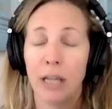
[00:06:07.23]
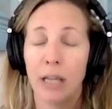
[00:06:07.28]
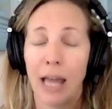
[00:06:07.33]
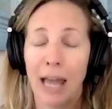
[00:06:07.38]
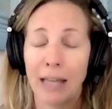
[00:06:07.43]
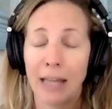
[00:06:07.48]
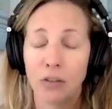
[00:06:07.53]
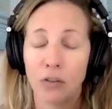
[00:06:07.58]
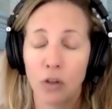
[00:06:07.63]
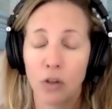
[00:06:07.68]

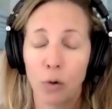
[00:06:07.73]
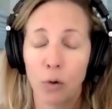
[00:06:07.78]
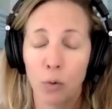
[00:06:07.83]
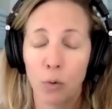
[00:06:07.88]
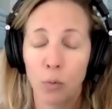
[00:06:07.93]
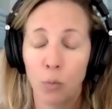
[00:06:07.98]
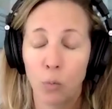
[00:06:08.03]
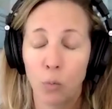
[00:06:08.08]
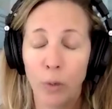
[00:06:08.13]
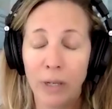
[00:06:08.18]
And
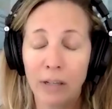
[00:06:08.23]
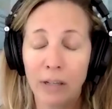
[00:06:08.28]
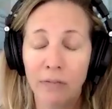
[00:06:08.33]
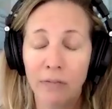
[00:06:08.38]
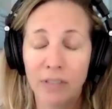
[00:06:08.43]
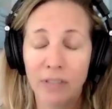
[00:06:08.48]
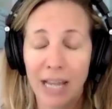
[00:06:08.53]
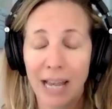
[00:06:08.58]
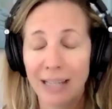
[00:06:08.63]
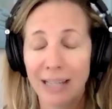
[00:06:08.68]
so
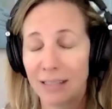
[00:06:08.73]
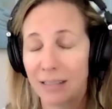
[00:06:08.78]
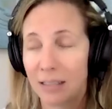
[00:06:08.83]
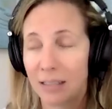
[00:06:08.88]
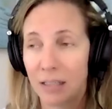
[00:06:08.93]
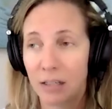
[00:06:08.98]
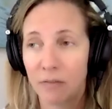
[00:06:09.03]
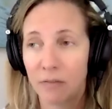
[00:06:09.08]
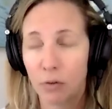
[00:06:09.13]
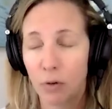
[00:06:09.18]
we've
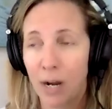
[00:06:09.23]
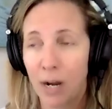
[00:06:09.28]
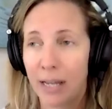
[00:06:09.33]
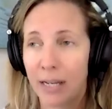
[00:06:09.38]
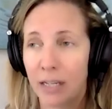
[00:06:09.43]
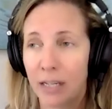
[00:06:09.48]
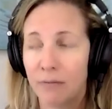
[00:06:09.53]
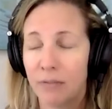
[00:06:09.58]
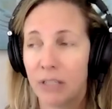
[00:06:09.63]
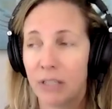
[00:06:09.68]
tested a
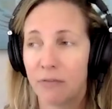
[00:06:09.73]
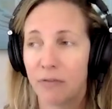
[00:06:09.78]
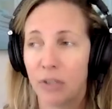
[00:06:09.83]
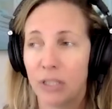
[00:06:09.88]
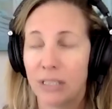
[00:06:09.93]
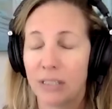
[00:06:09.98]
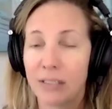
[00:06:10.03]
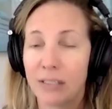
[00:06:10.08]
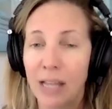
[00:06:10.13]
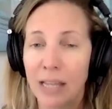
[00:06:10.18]
variety of
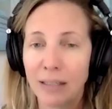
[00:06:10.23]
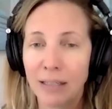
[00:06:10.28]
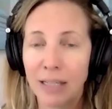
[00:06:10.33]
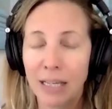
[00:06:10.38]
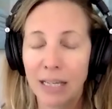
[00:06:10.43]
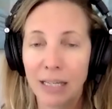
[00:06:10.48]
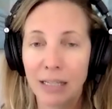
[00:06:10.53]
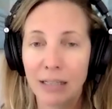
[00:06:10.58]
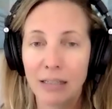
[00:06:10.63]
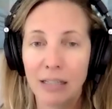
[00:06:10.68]
different send
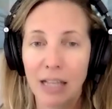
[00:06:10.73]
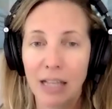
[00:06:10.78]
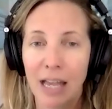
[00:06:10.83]
dates,